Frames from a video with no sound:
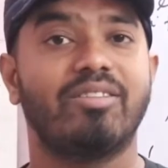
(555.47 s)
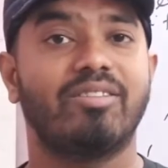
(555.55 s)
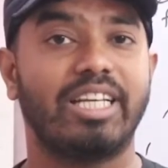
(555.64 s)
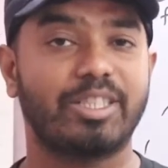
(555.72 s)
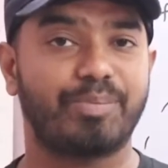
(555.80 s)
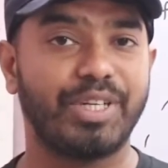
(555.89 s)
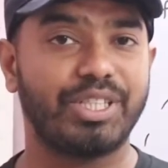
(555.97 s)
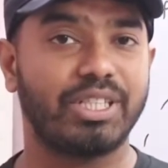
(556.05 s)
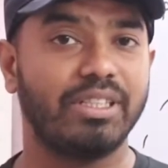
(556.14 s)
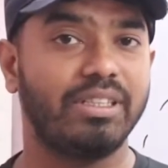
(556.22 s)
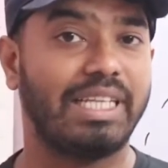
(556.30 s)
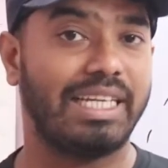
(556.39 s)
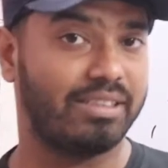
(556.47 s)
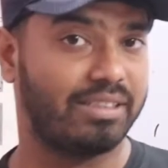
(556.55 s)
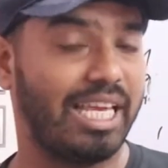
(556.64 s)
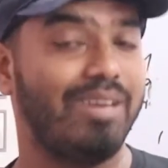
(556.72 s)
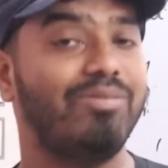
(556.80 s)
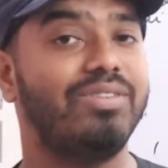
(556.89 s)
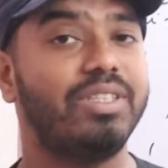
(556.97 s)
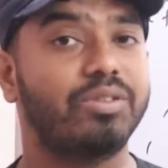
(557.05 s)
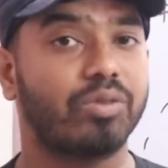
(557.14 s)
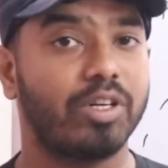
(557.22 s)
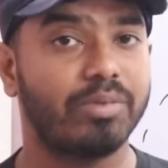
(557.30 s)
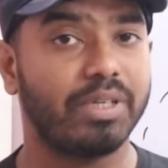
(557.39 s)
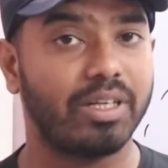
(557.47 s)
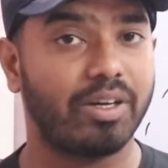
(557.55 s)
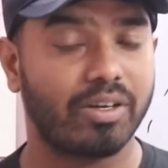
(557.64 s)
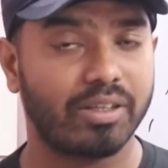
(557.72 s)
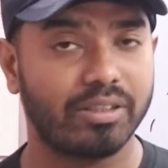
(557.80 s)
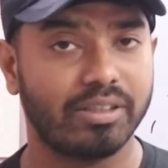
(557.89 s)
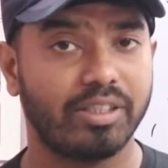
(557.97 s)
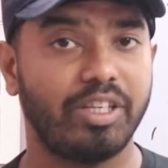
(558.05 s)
Expression, that is mv square by r,